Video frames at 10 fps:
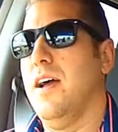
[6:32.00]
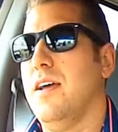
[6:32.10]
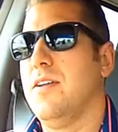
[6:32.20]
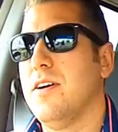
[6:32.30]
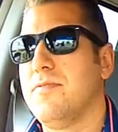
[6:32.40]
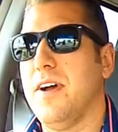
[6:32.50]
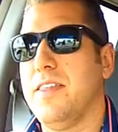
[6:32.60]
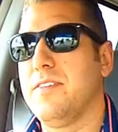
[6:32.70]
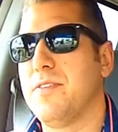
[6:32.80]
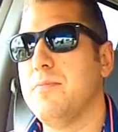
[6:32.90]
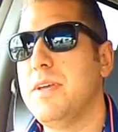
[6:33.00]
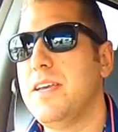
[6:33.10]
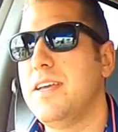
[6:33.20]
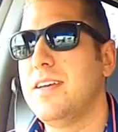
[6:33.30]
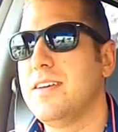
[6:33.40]
Uh, you know, I think for
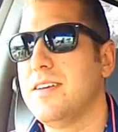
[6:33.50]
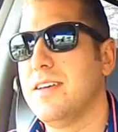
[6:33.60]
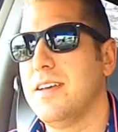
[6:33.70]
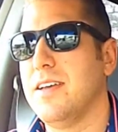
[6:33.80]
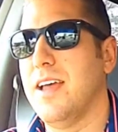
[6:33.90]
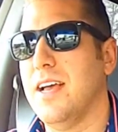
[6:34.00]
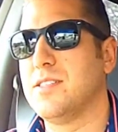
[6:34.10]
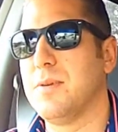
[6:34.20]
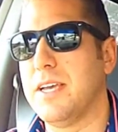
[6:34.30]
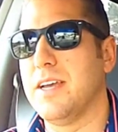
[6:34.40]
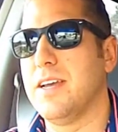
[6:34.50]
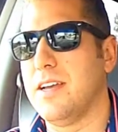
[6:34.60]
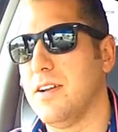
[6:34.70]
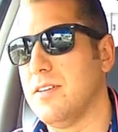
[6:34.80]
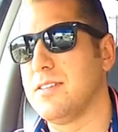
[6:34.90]
me, as we get,
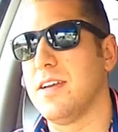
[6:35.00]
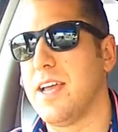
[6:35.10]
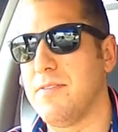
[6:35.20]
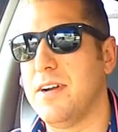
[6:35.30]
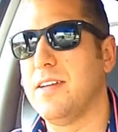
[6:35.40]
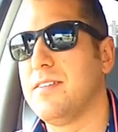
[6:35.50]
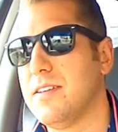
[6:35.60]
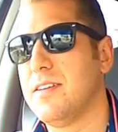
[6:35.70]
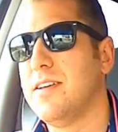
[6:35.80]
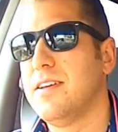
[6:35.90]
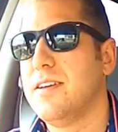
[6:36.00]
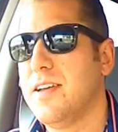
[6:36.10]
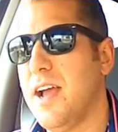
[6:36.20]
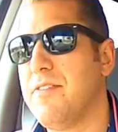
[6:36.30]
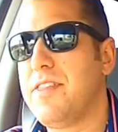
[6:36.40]
you know, it's like every
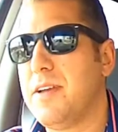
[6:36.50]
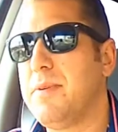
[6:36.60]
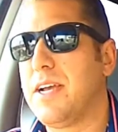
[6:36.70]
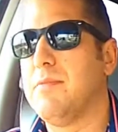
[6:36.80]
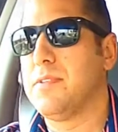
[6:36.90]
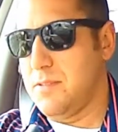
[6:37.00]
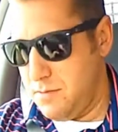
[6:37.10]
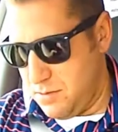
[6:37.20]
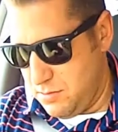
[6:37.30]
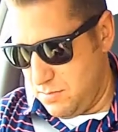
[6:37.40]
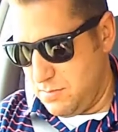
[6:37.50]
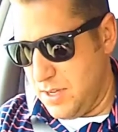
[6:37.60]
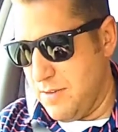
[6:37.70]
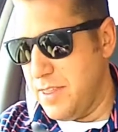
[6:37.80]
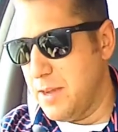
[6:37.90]
everything becomes oh,
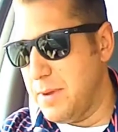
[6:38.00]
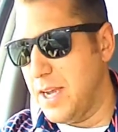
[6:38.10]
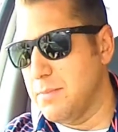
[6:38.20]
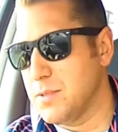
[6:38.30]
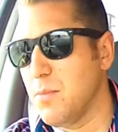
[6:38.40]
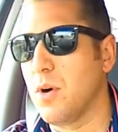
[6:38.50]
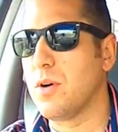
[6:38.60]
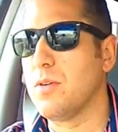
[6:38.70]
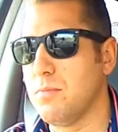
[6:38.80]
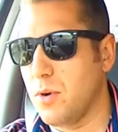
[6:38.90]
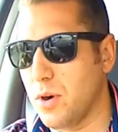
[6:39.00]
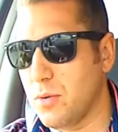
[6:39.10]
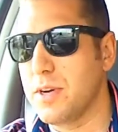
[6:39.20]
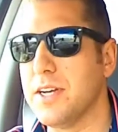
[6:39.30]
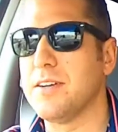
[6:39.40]
everything becomes more more
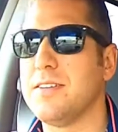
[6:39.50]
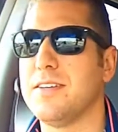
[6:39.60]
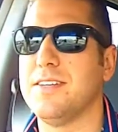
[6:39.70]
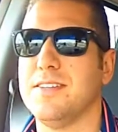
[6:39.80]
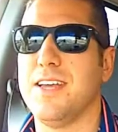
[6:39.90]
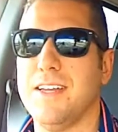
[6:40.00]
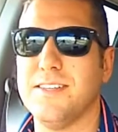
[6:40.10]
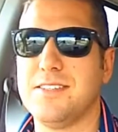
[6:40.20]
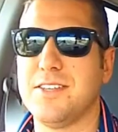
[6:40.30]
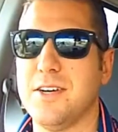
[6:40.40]
real, and, and yeah.